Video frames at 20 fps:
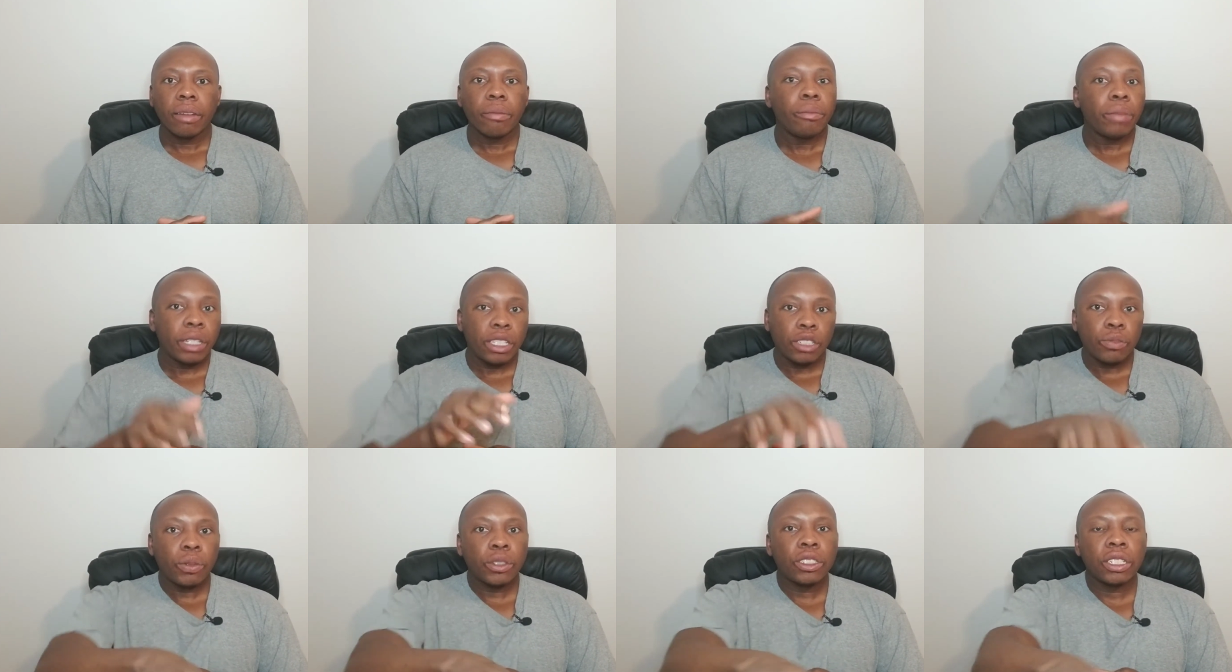
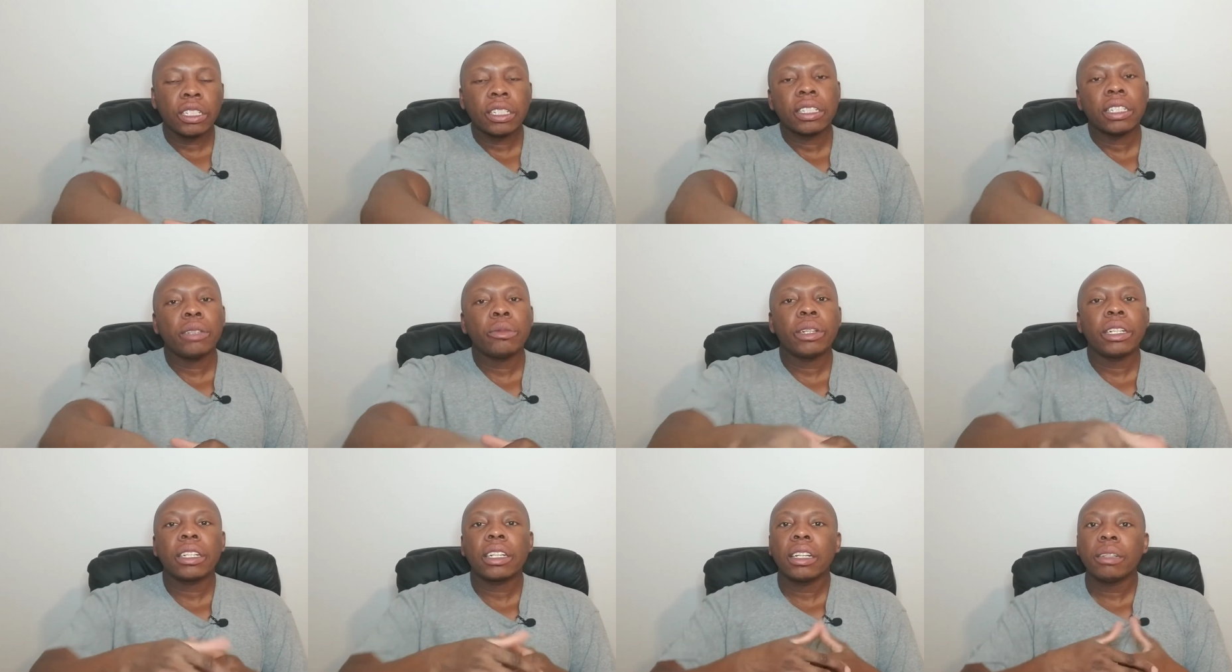Because particularly
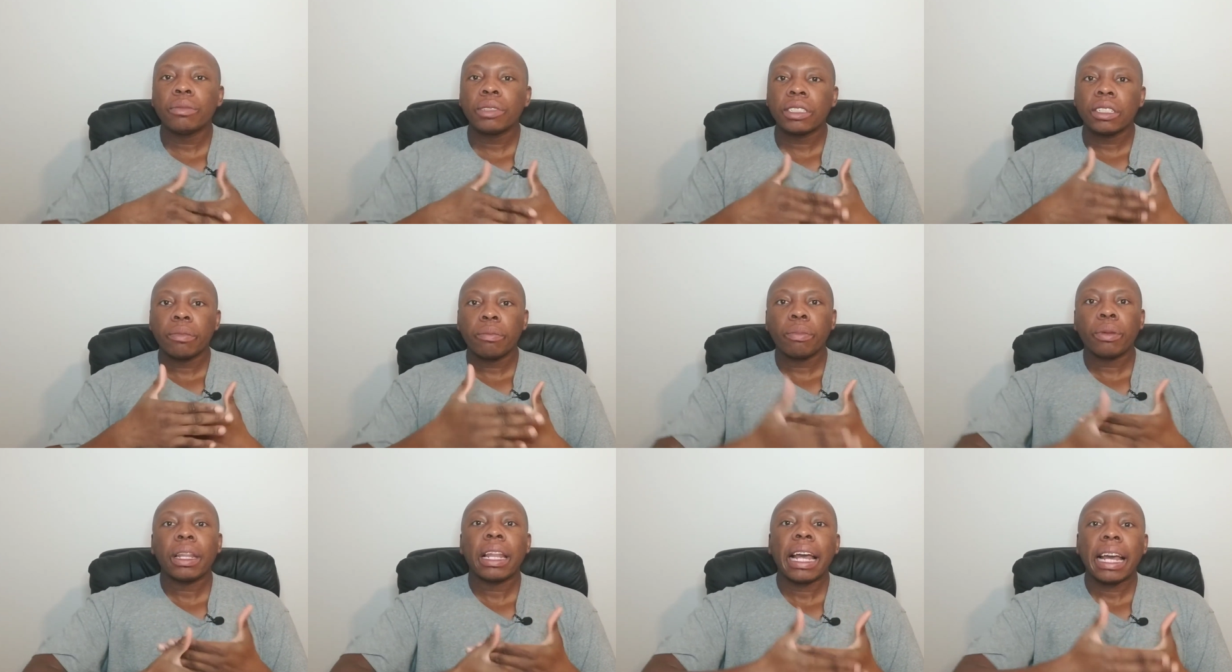when it comes to
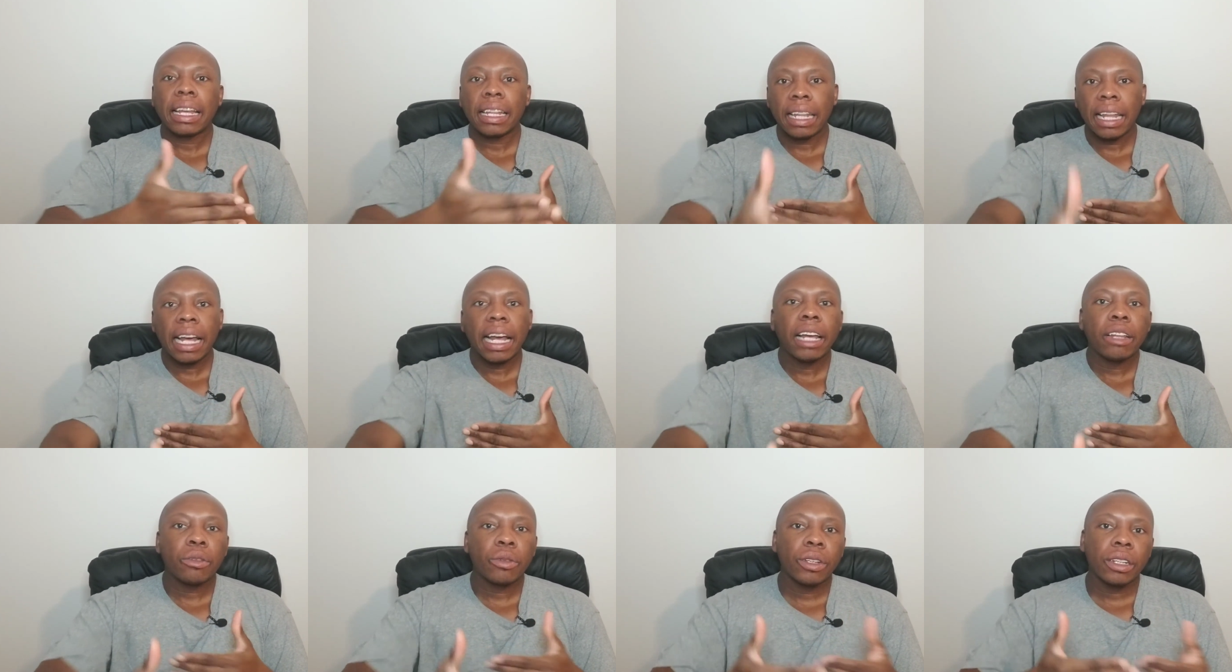Black
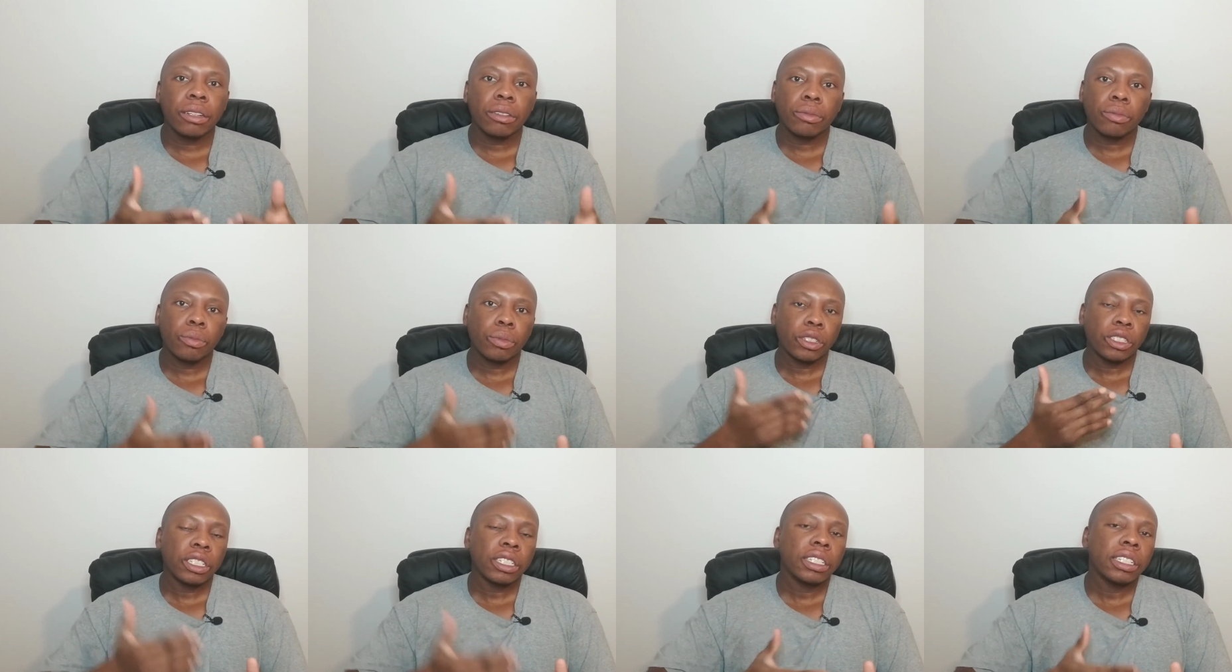lives,
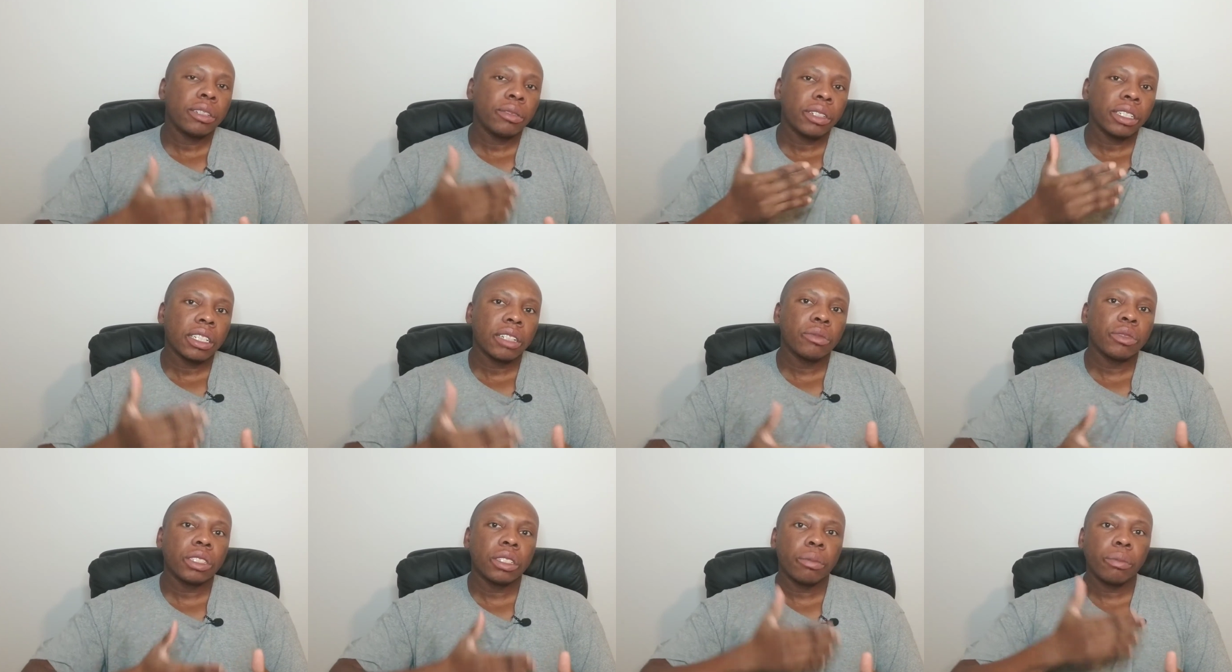particularly when it
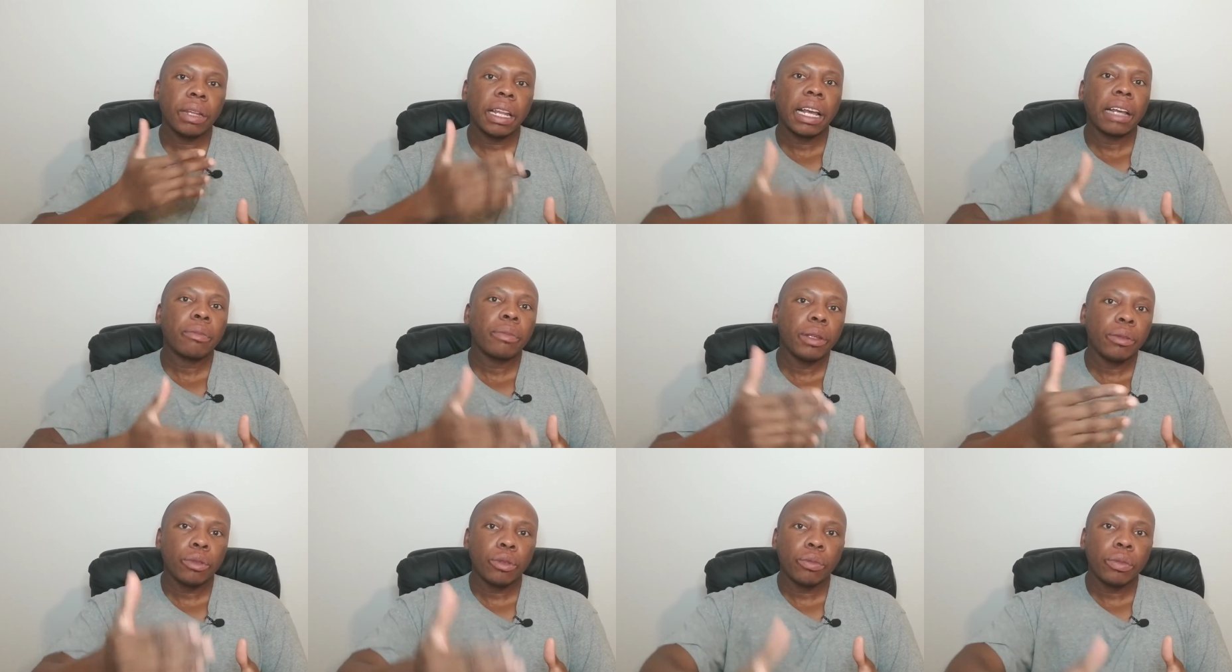comes to Black
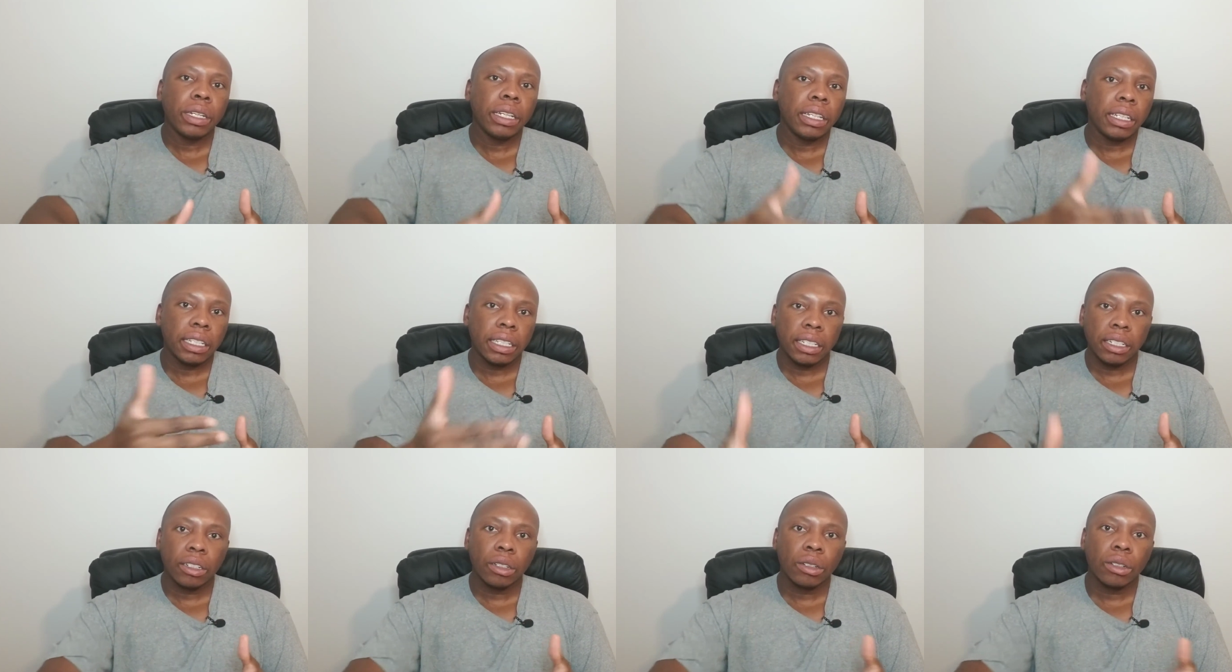people being
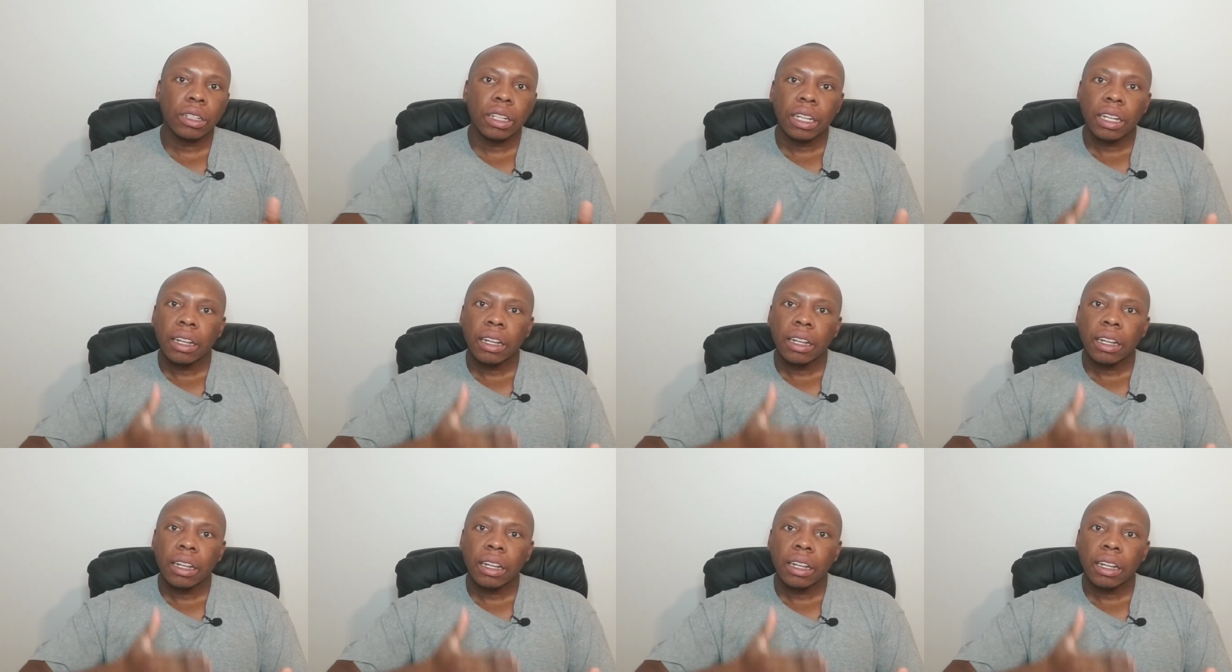killed,